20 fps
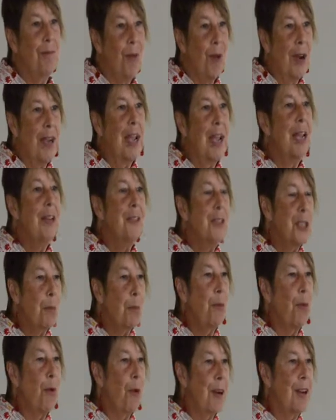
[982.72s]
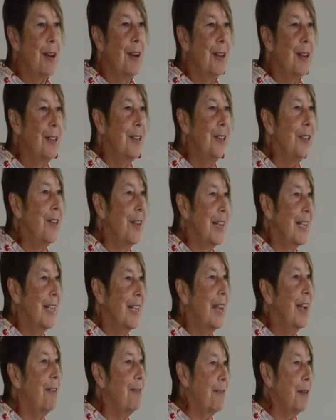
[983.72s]
what kind of support are you going
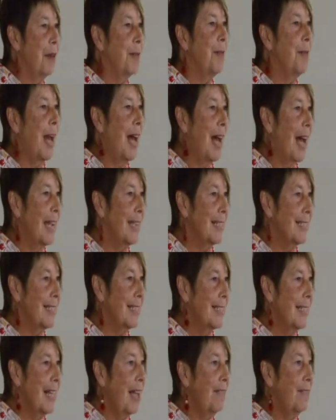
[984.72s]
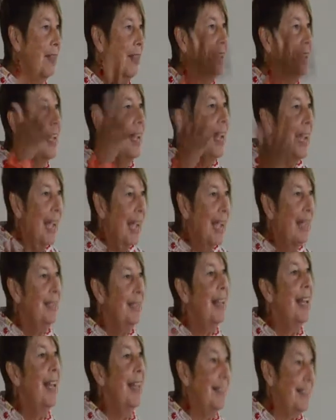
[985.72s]
to get from the highest level? And
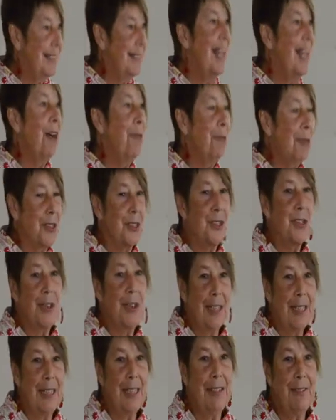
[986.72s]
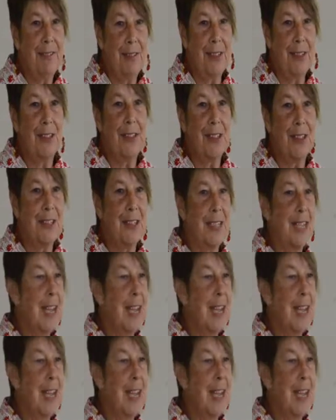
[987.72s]
then that will certainly filter